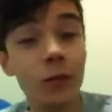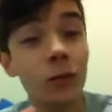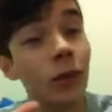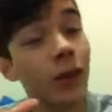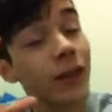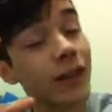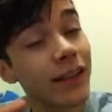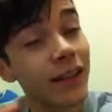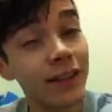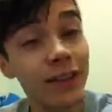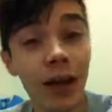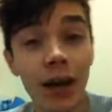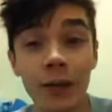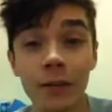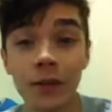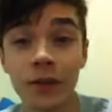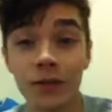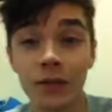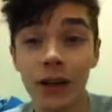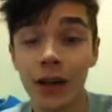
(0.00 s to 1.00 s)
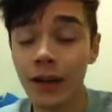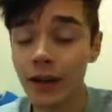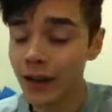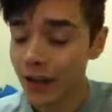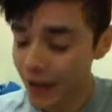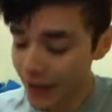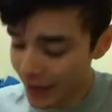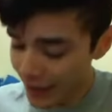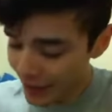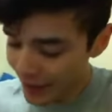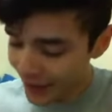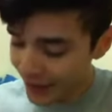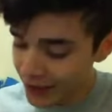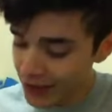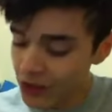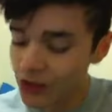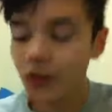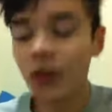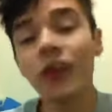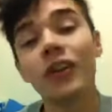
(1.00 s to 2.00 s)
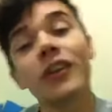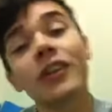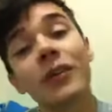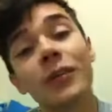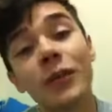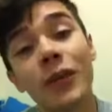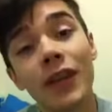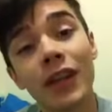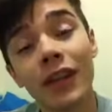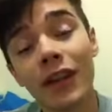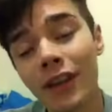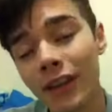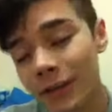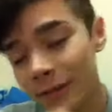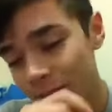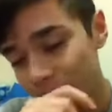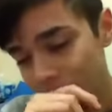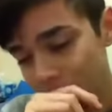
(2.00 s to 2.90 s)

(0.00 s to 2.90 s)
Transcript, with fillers: when the timing's right. Showed her the video,